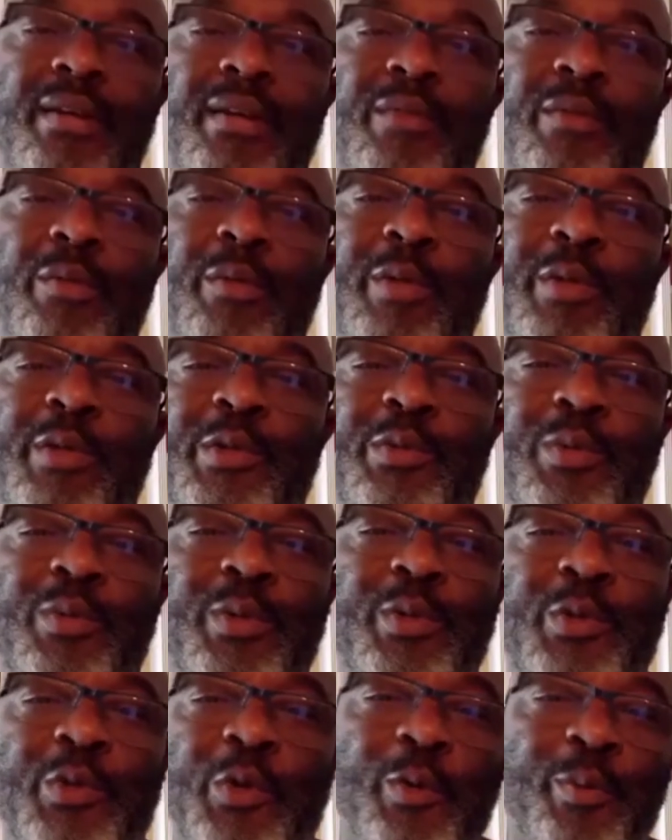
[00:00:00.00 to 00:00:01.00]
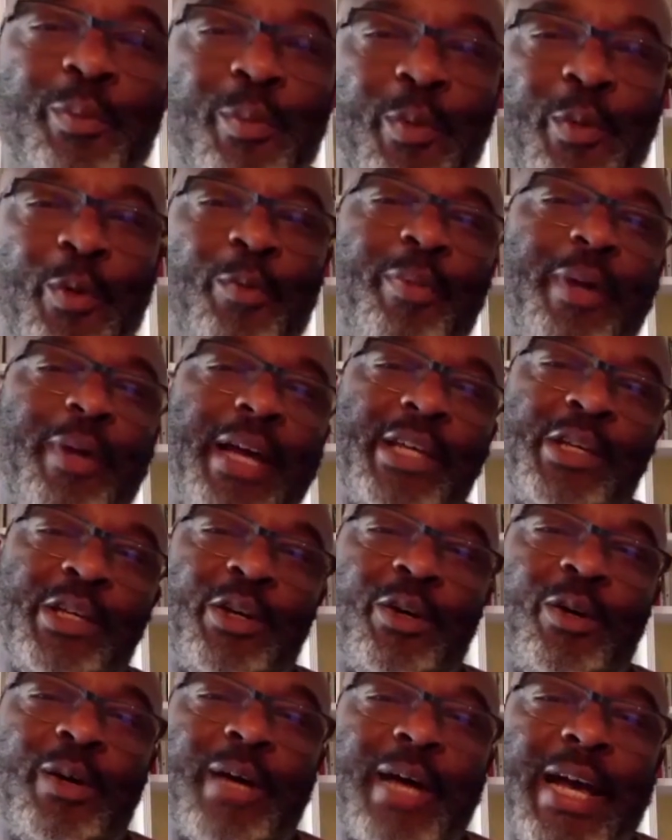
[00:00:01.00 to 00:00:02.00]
well, we'll talk more about your